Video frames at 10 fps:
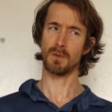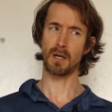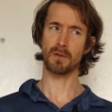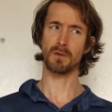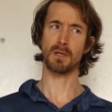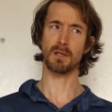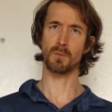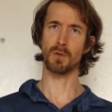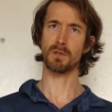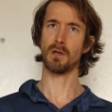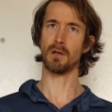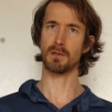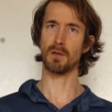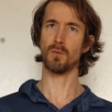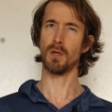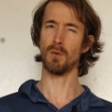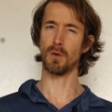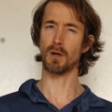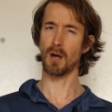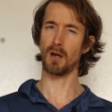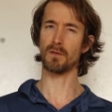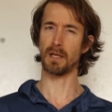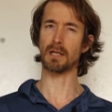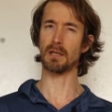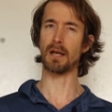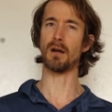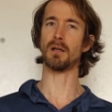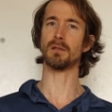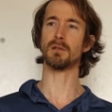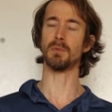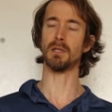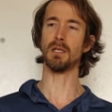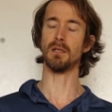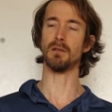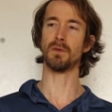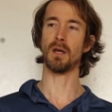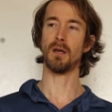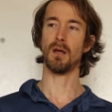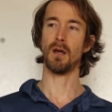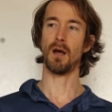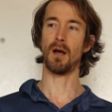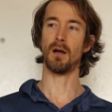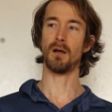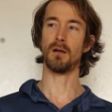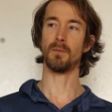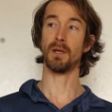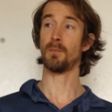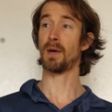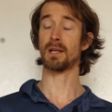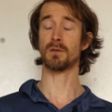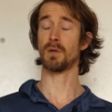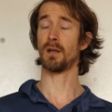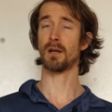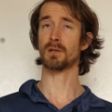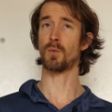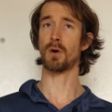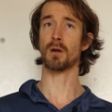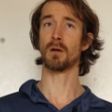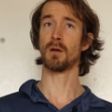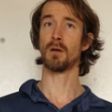doctor sounds more serious than we were kind of like led on to believe. And he passed away the next morning.